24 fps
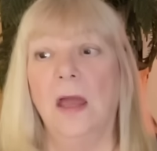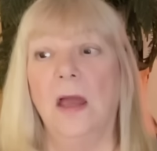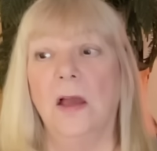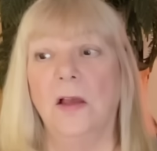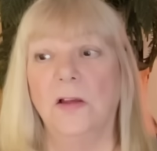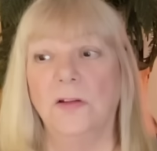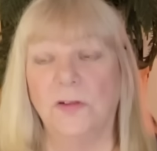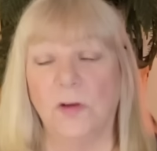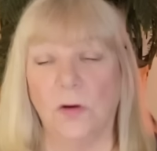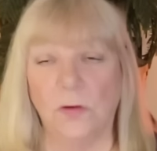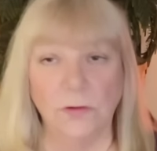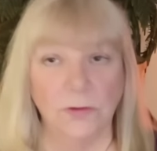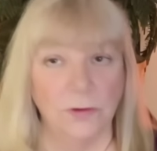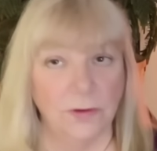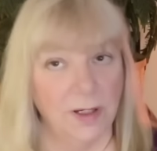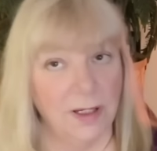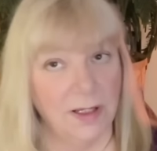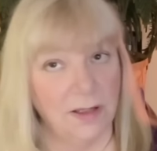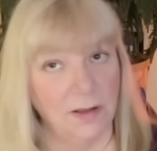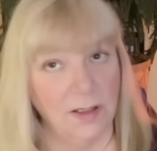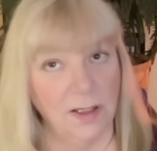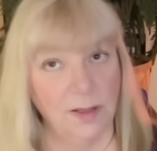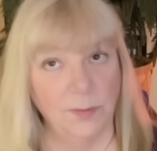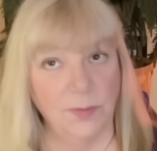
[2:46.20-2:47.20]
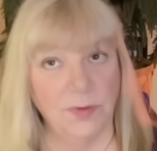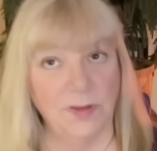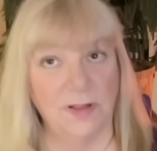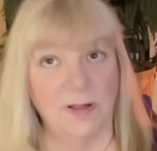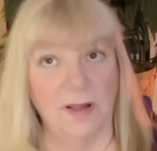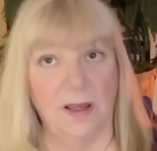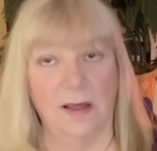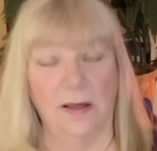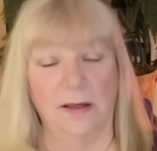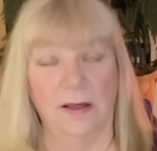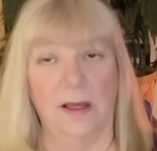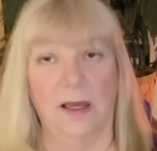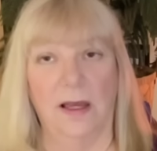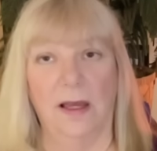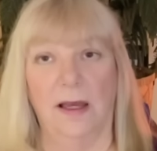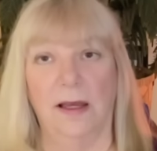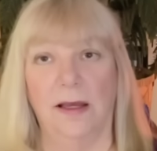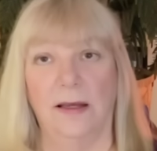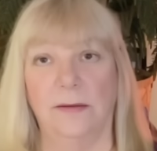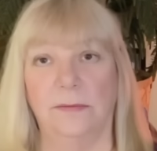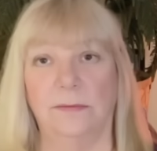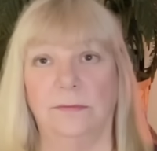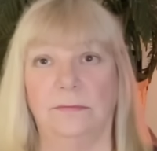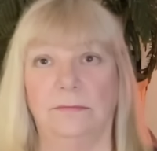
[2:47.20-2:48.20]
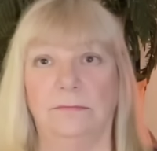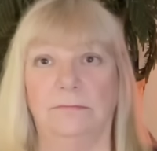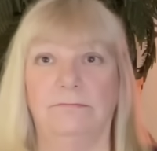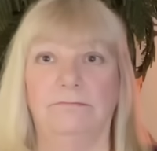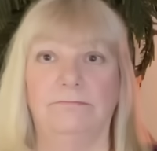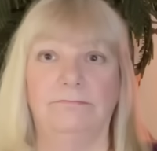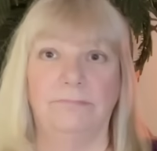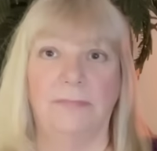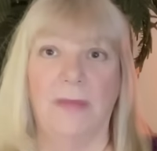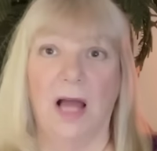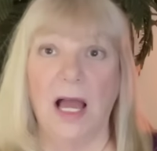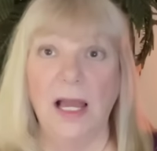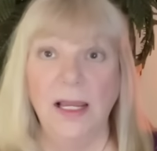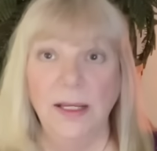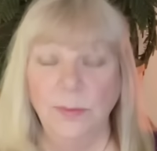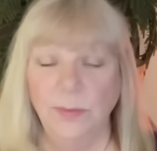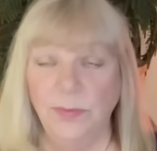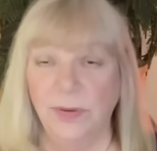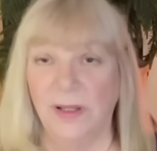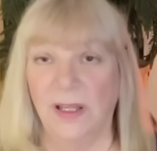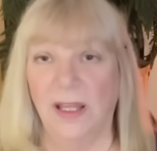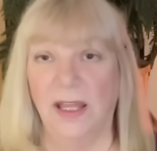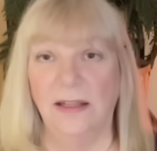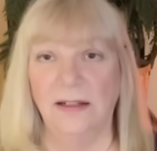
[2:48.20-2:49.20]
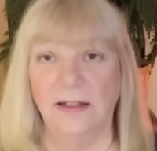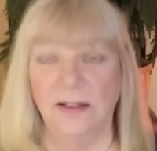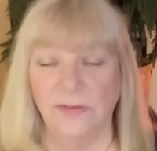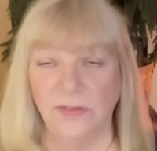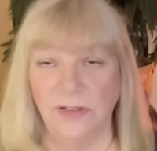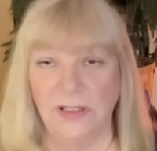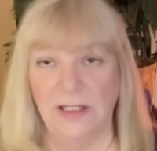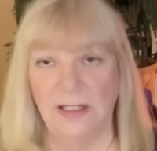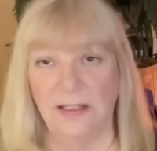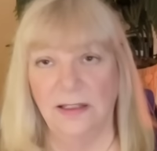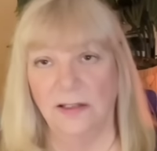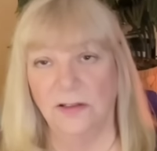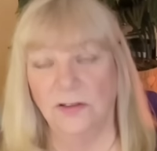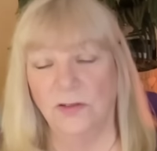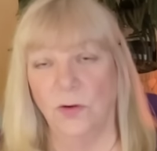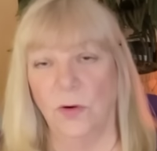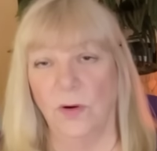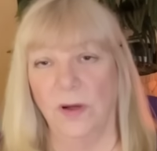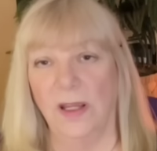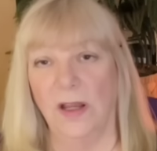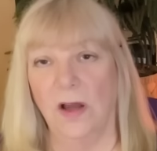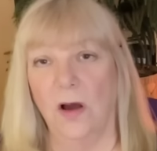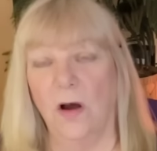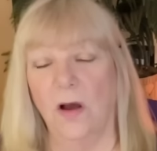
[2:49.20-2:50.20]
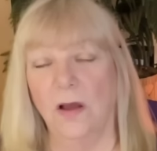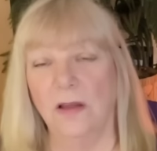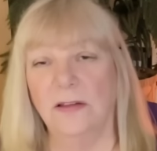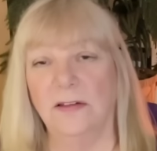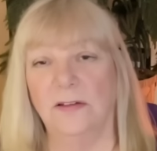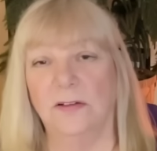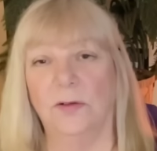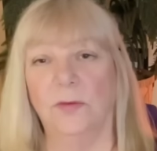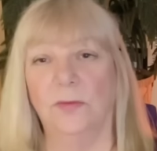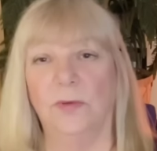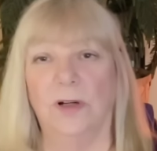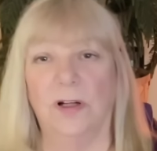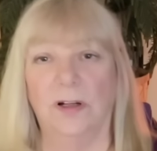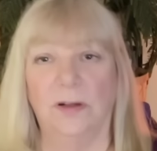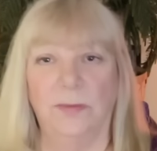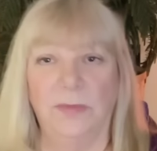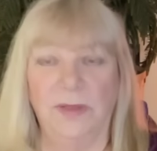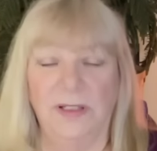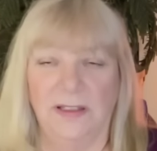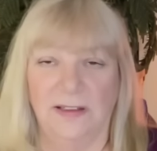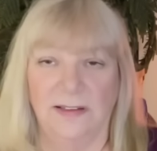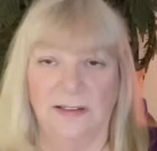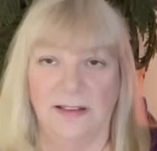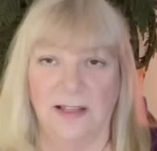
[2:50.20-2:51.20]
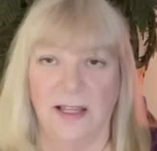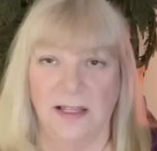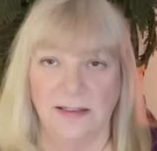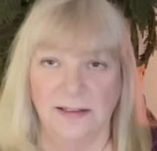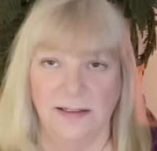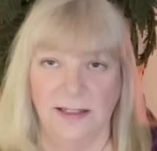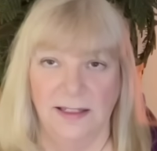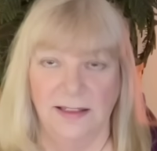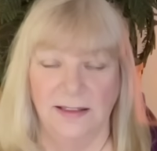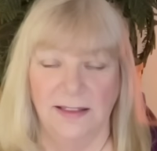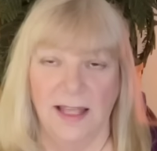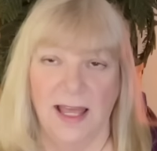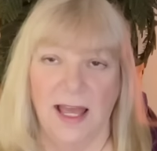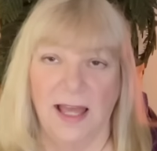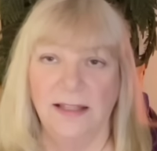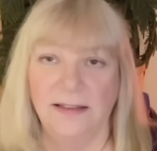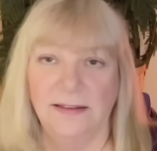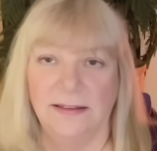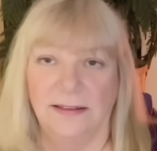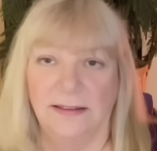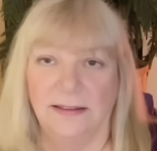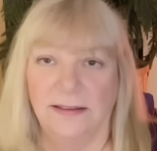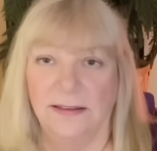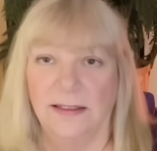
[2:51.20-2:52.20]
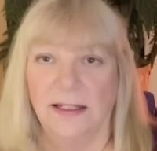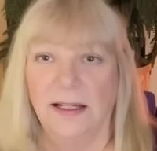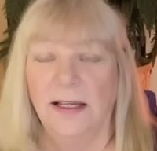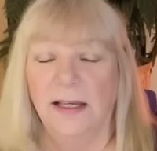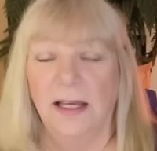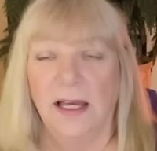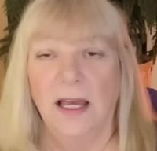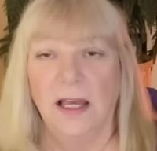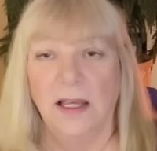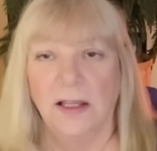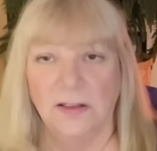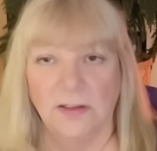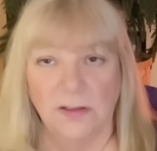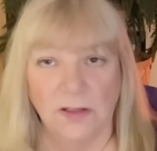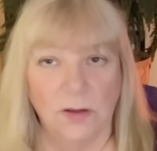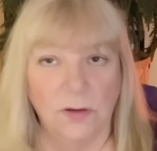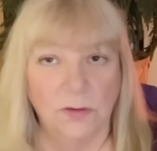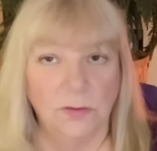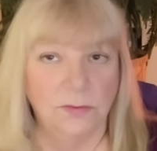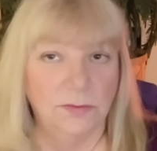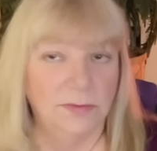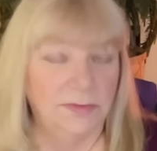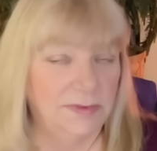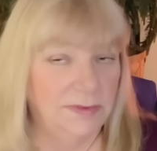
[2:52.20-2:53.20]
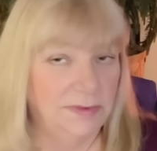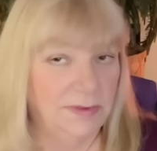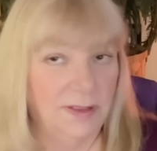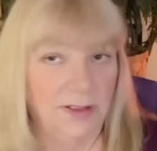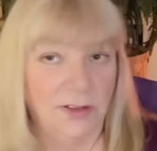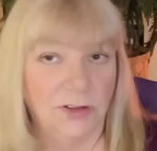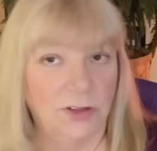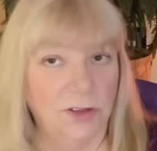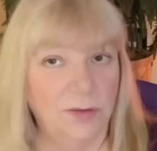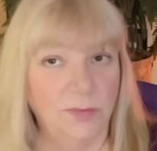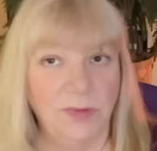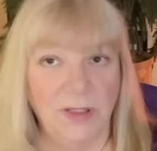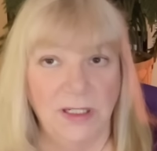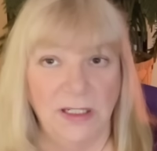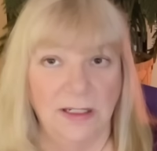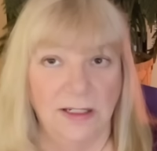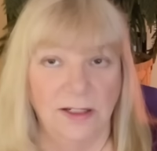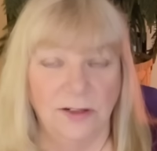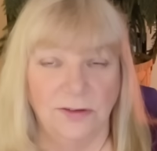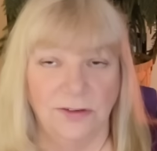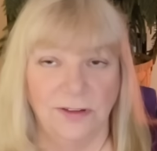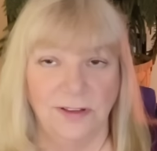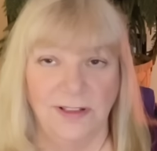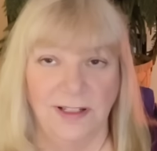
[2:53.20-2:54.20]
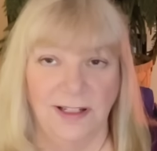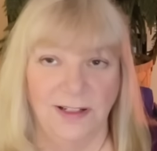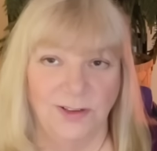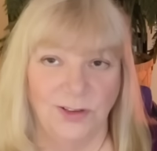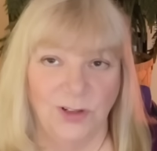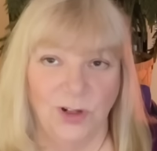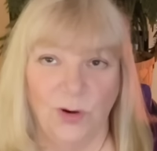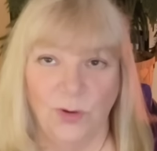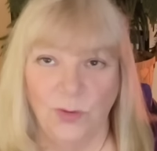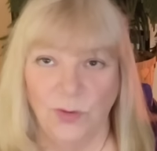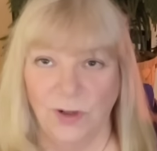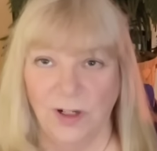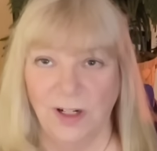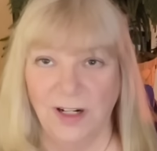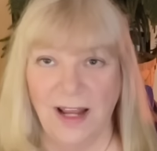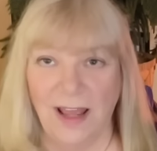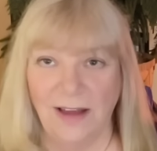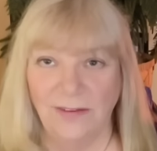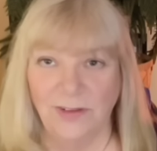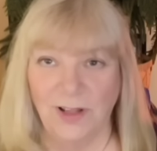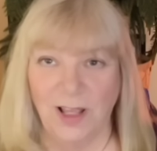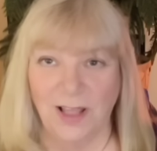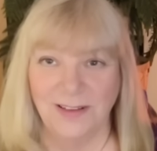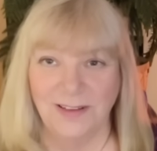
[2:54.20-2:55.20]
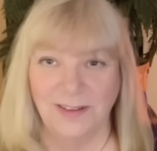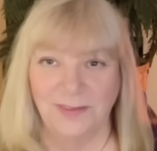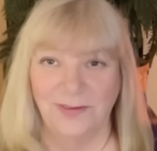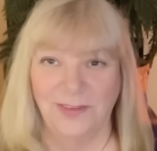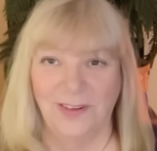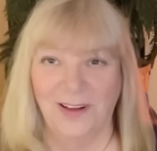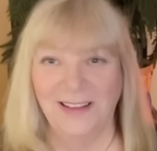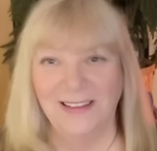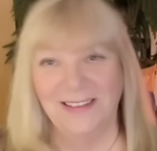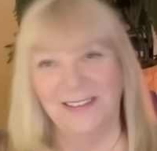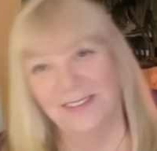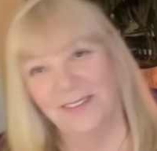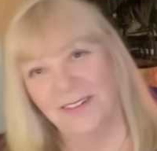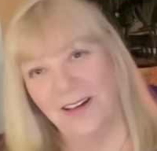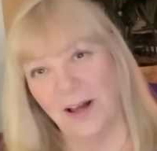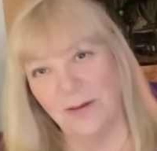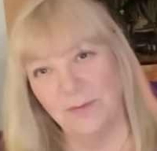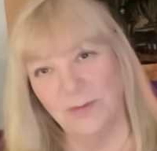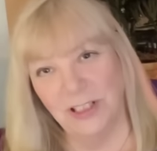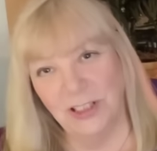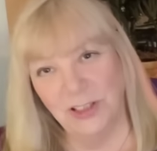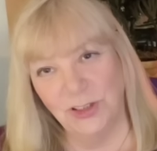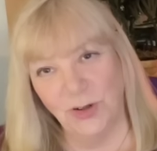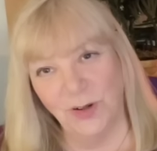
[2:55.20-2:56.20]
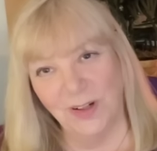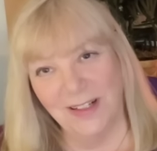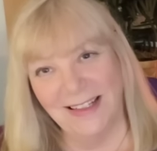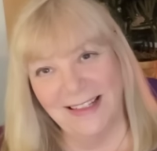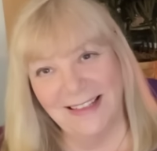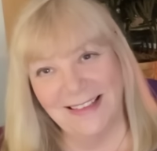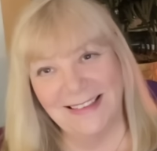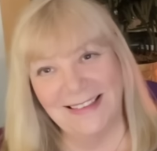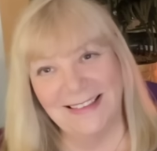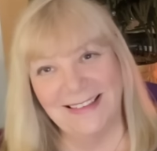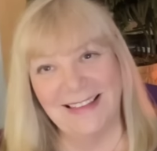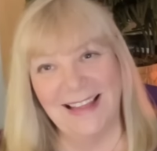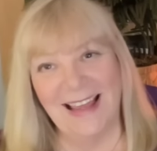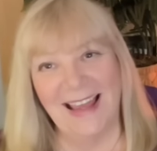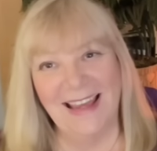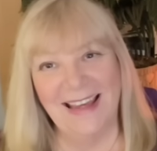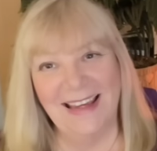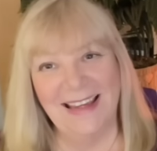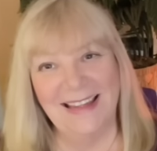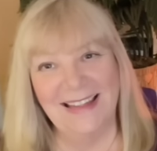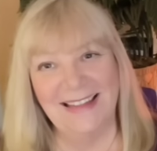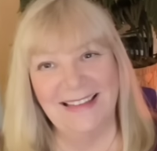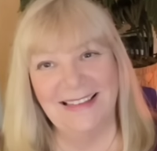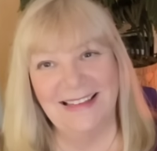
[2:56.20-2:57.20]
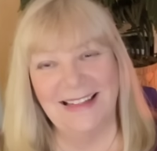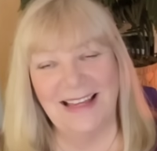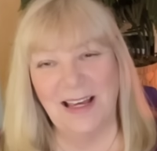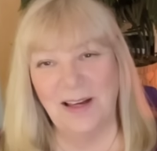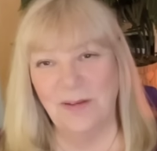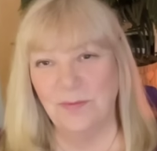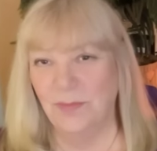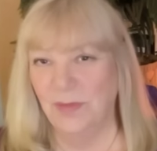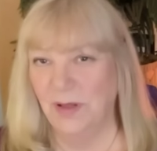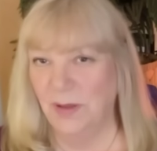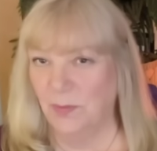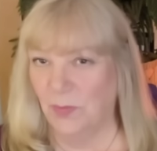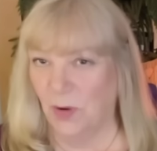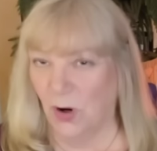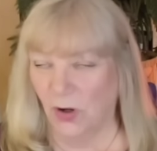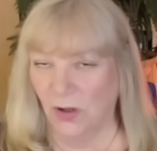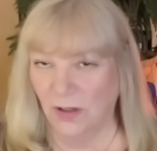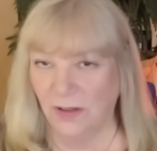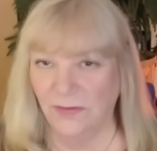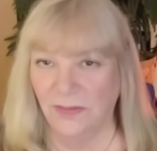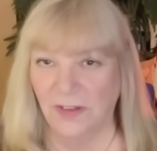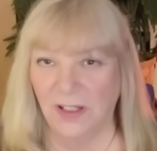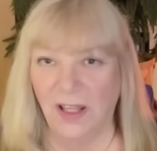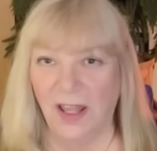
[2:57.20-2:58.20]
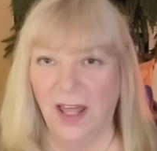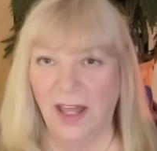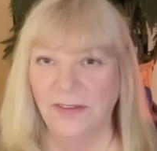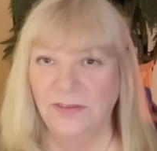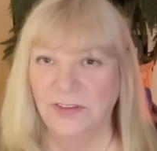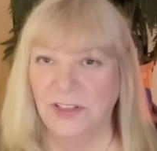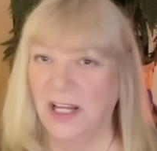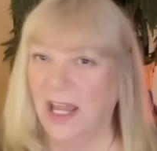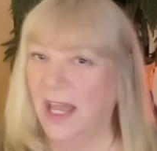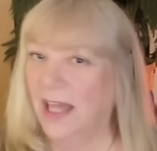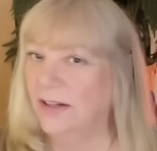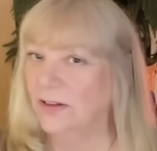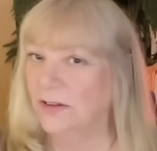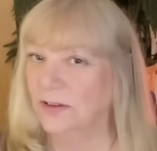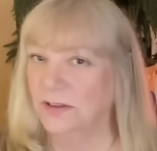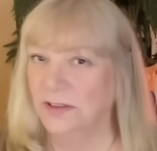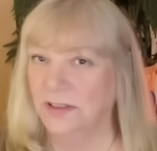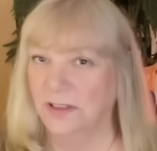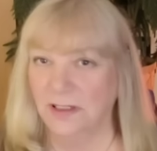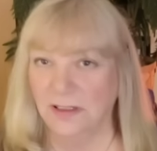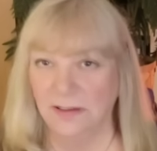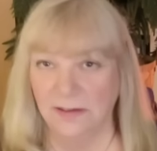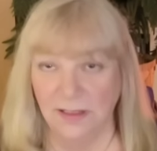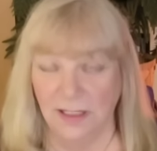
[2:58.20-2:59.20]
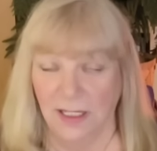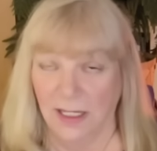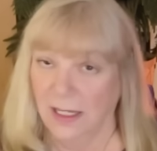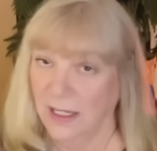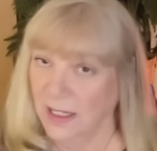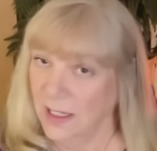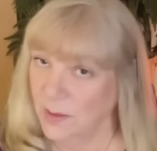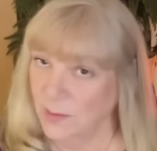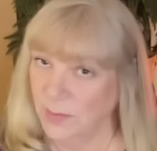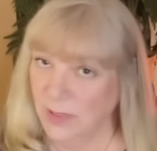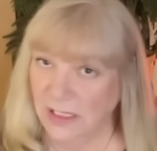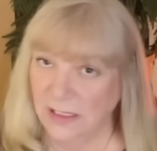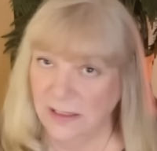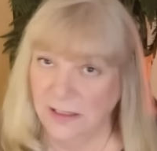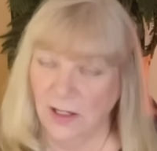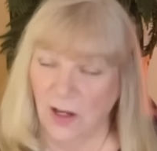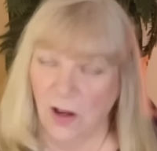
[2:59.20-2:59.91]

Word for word: solar eclipse um, hype and everything that's going on. So we're going to be discussing that. And so it should be an interesting show. We're going to have lots of fun. So come and join us and uh, be part of the live chat or just be in the